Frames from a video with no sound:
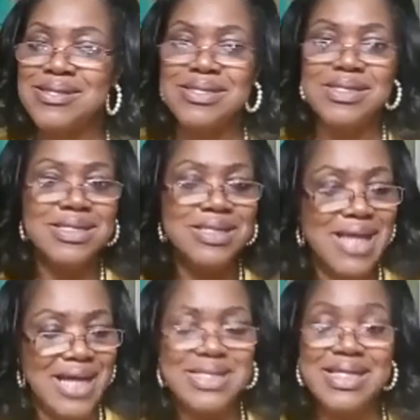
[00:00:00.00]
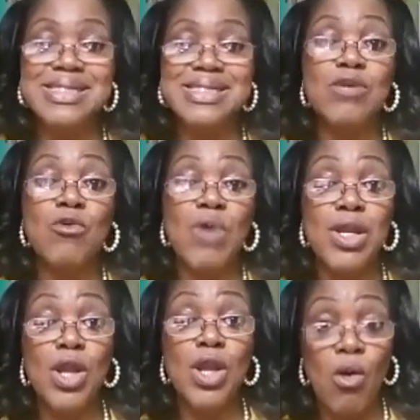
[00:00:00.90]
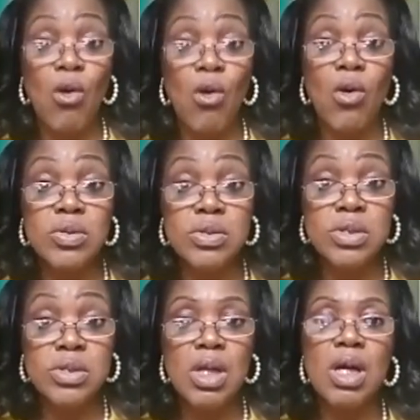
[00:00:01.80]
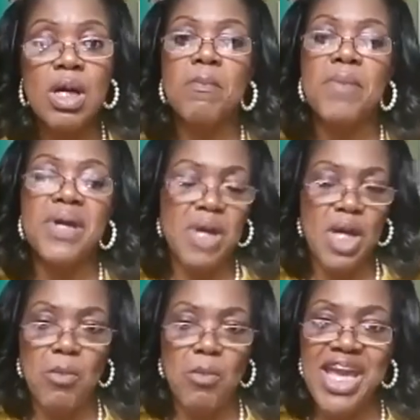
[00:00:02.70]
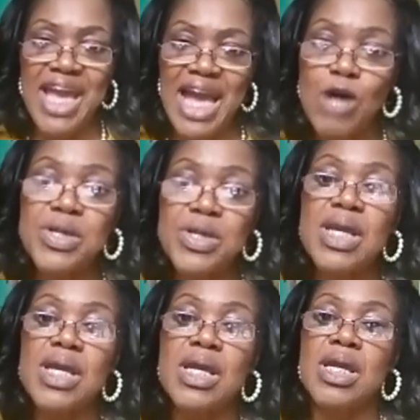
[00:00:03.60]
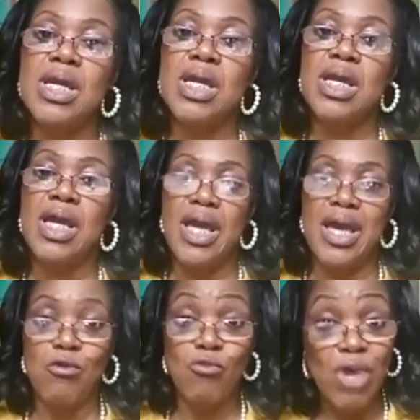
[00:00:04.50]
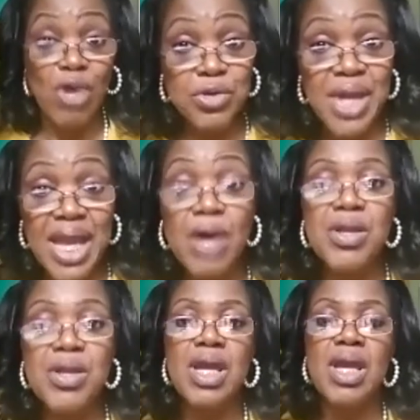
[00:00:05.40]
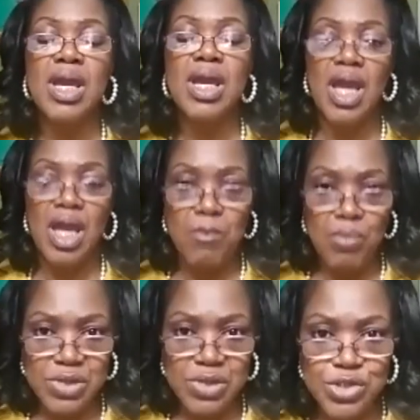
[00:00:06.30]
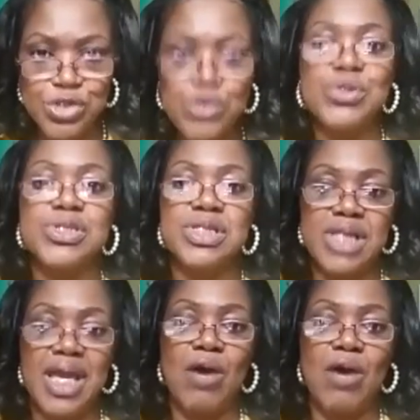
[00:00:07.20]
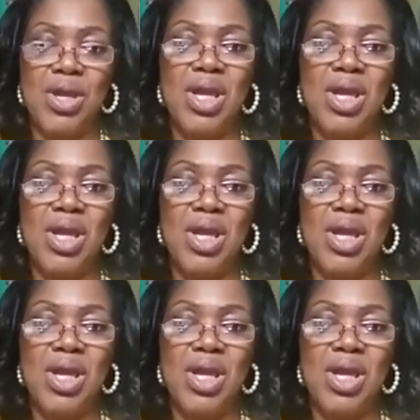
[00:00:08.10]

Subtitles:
not just in Greater Laurel, but in Montgomery County, Anne Arundel County, and Prince George's County.